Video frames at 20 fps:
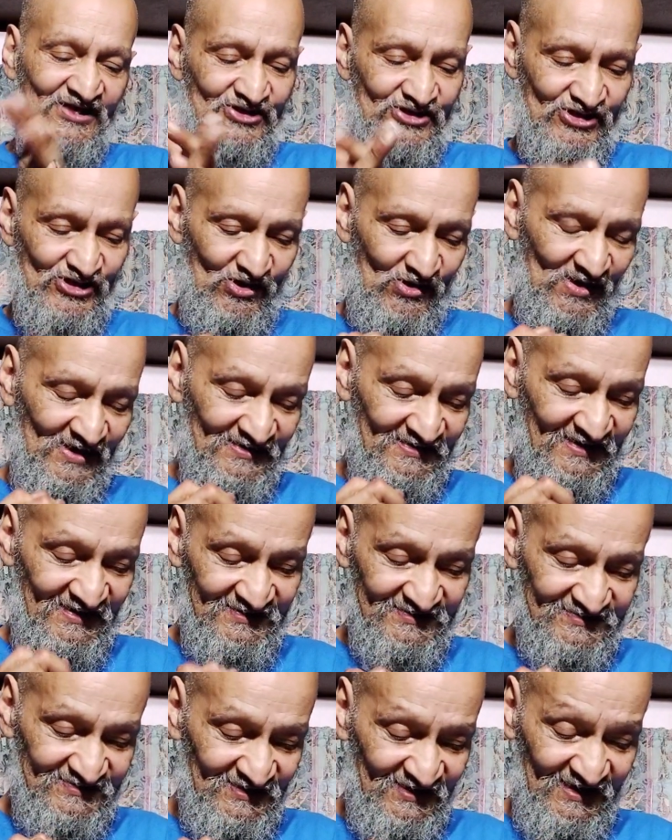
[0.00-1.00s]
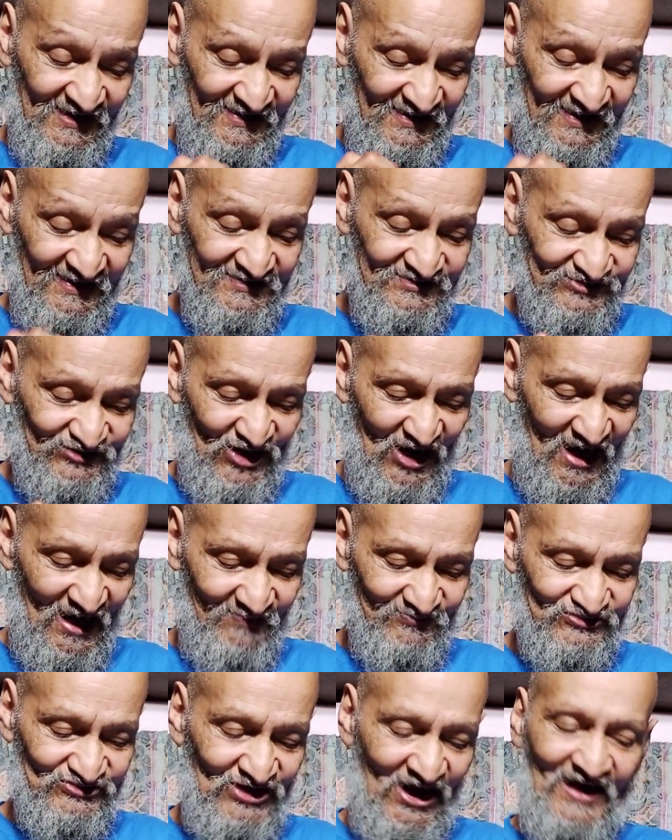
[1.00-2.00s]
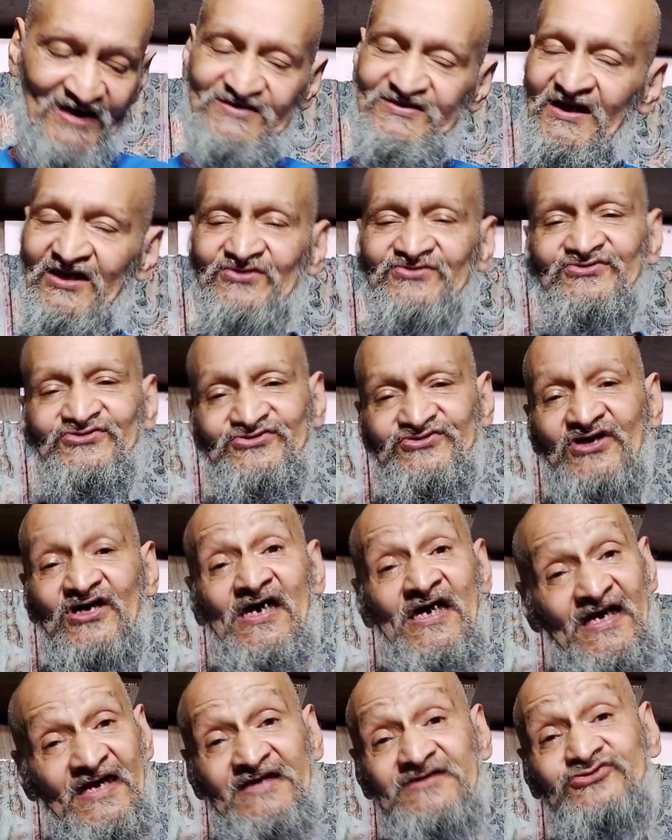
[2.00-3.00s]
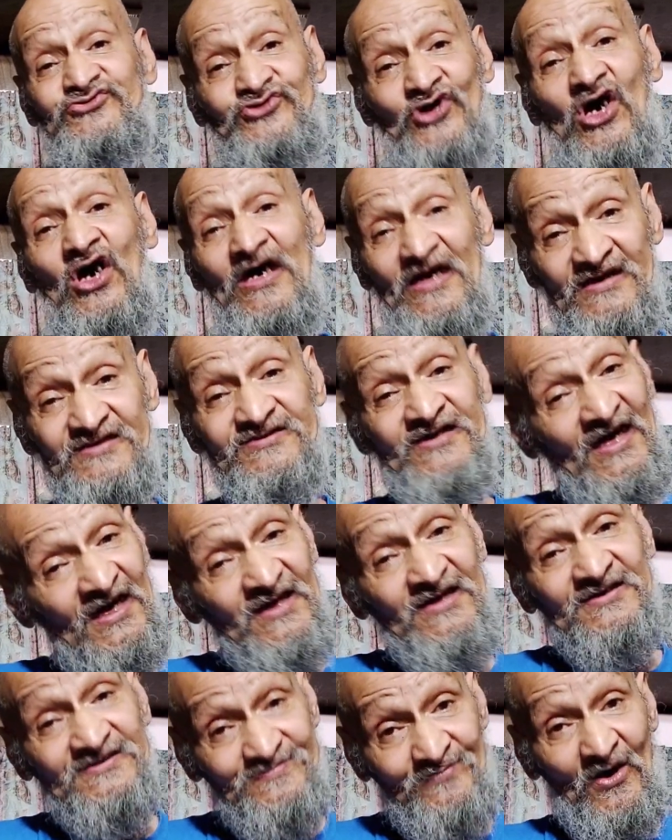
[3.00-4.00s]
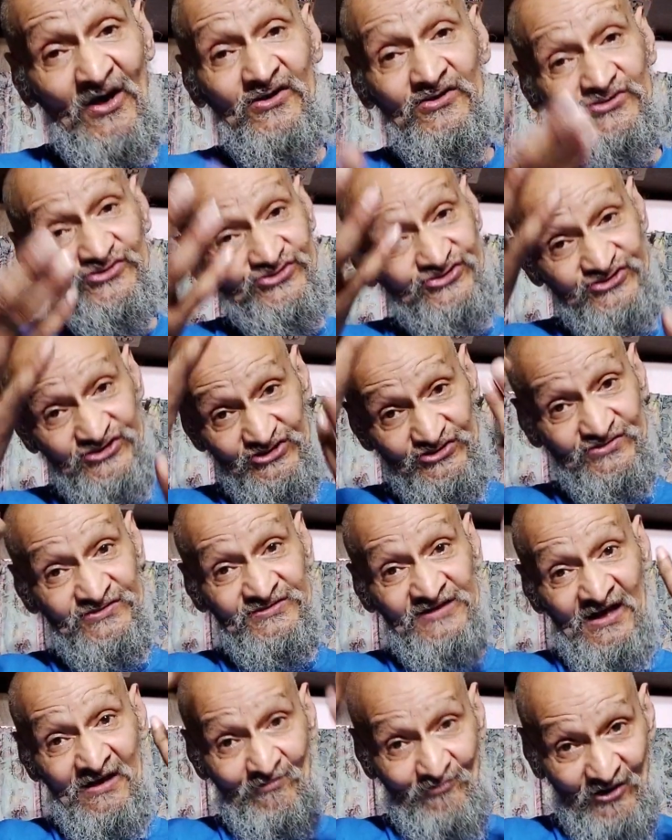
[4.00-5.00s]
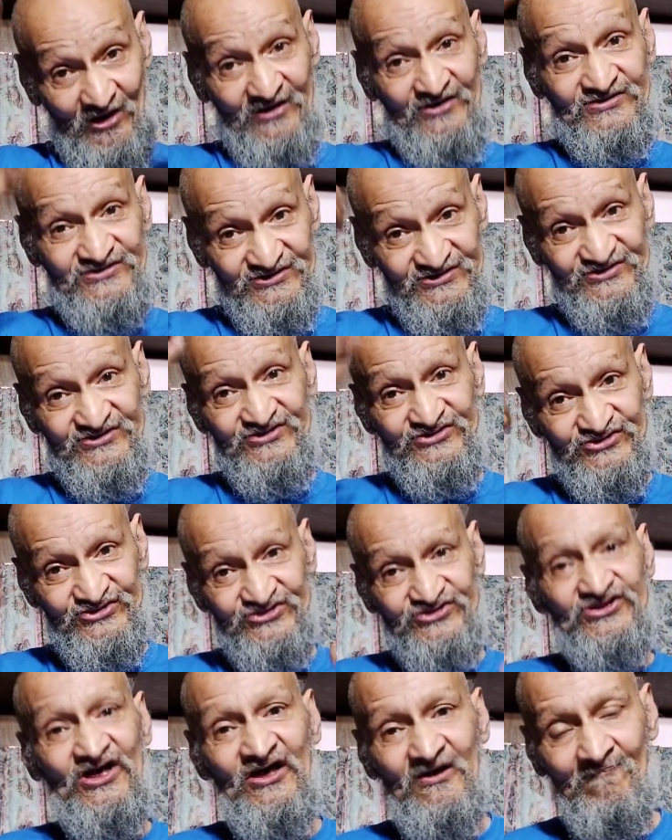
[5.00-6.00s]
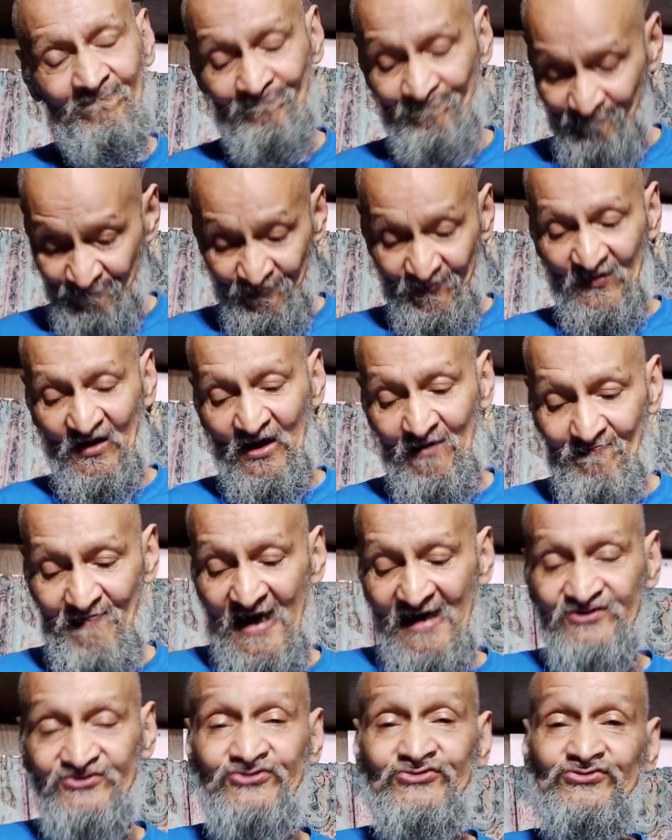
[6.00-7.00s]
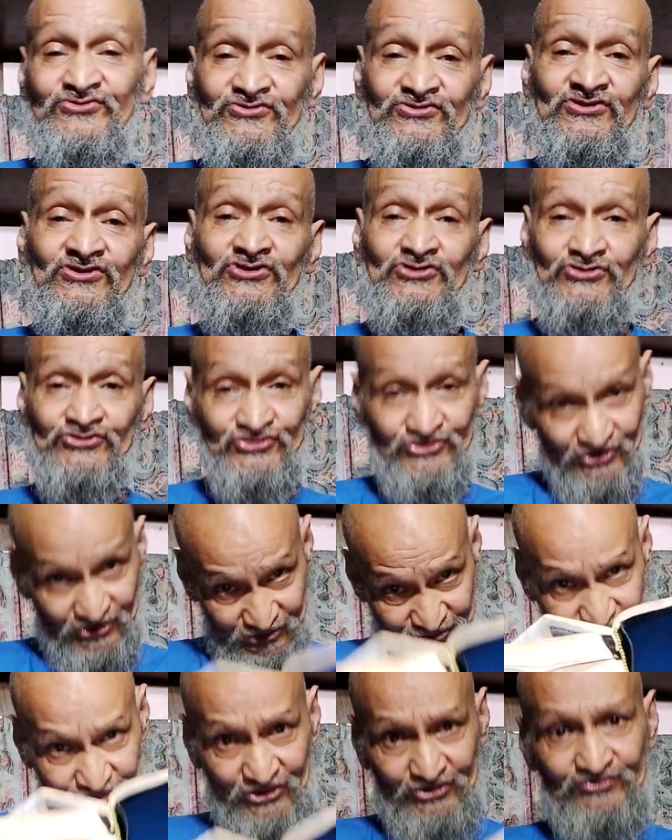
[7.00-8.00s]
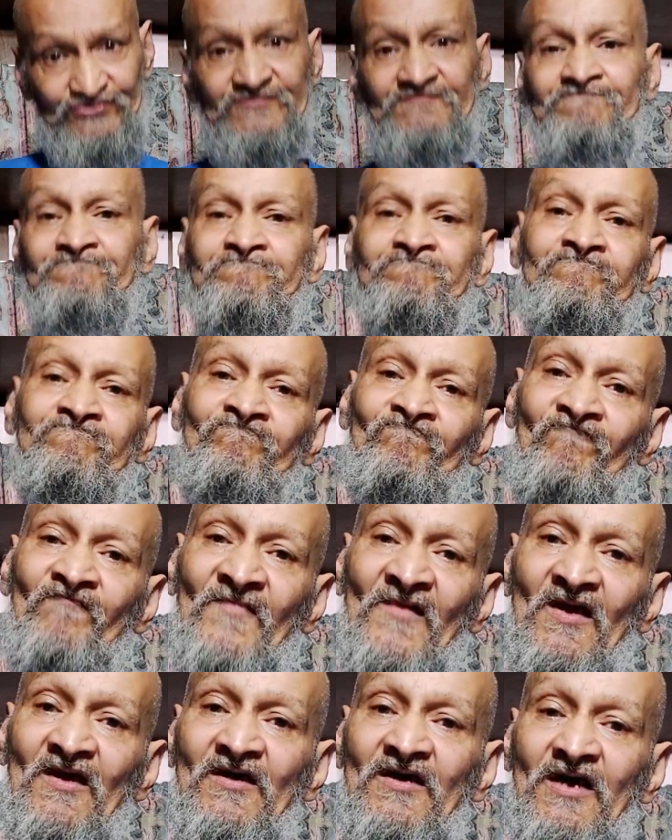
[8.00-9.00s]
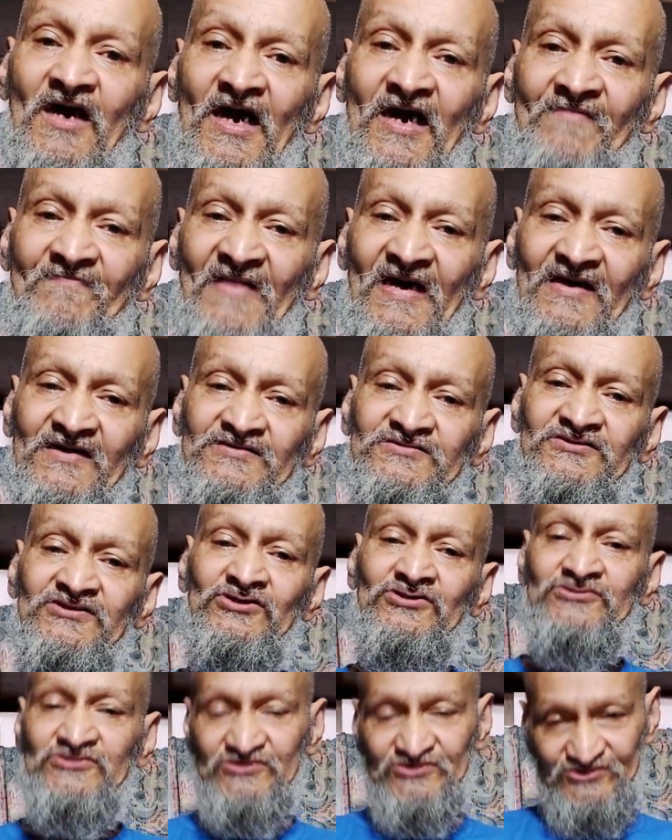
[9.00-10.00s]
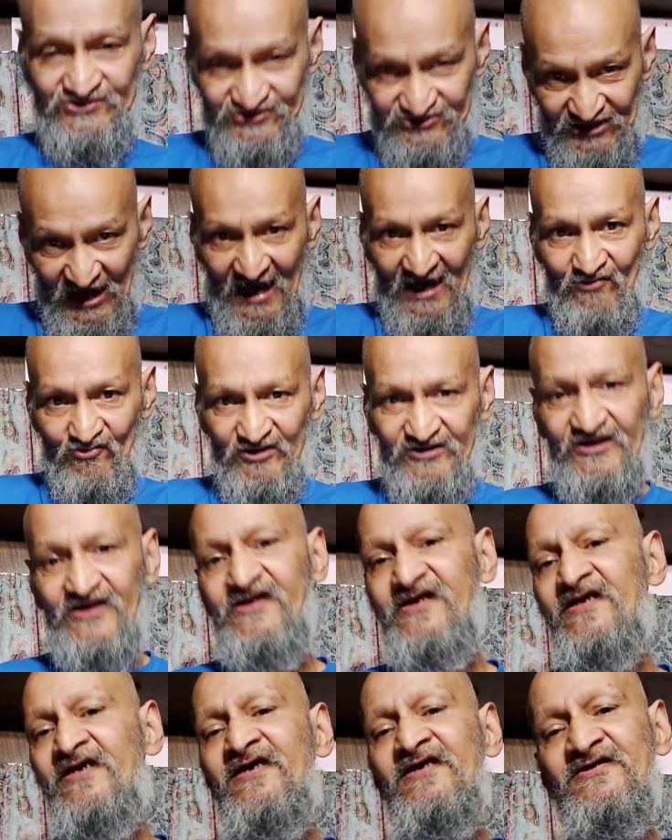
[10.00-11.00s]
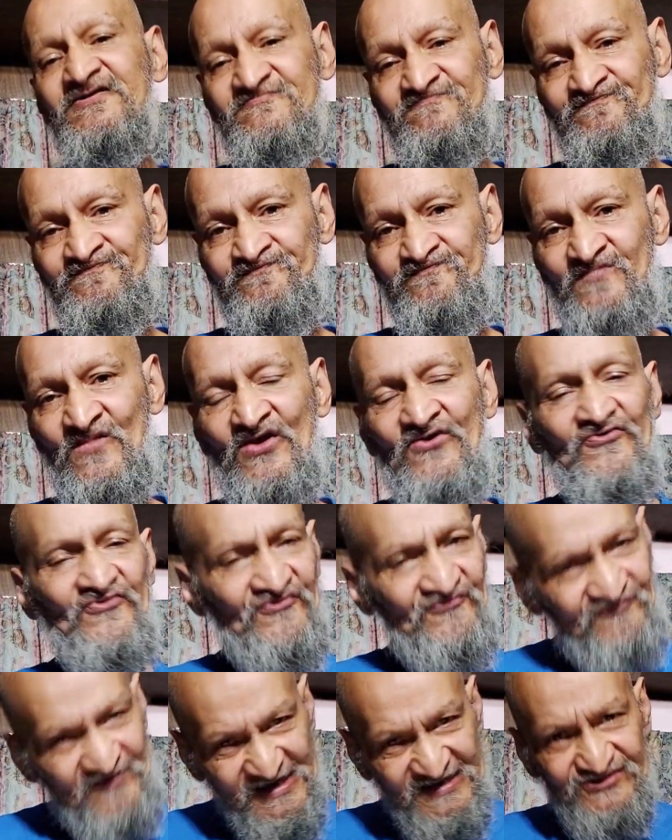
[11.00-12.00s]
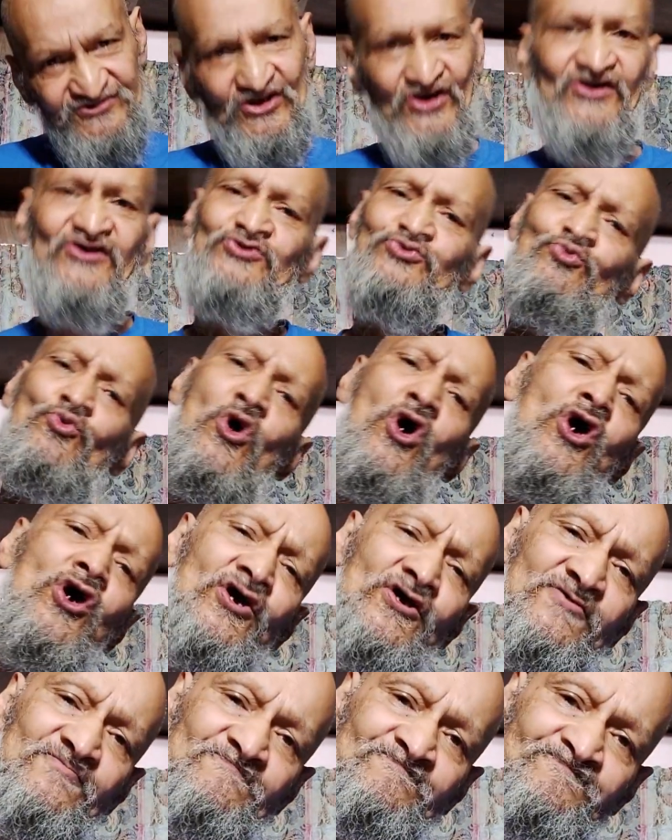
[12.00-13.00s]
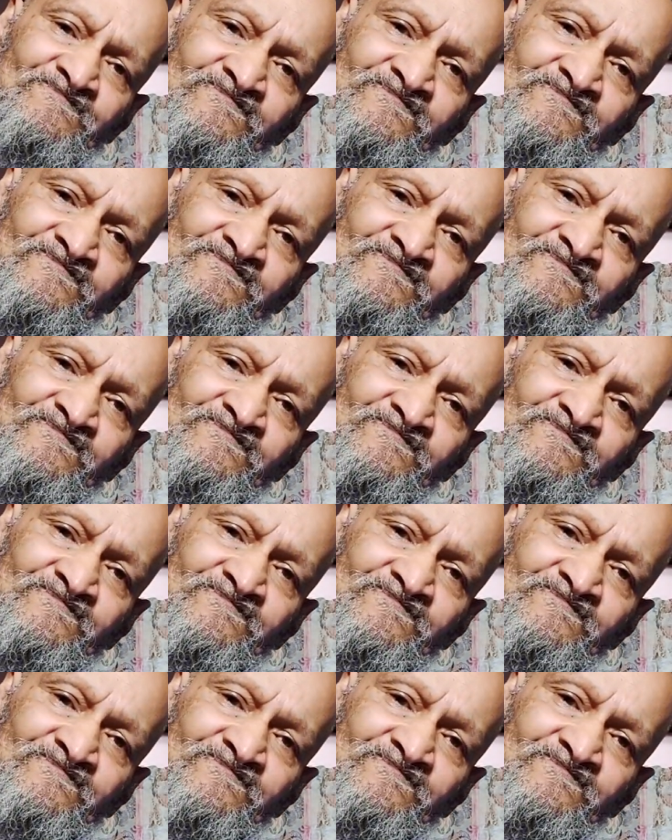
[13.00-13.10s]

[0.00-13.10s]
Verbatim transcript: You know, in these in these times, God tells us He's draw He's telling us, prodigal children, brothers and sisters, come, come back to to the truth. Amen. Dine with the King. Feast on His Word.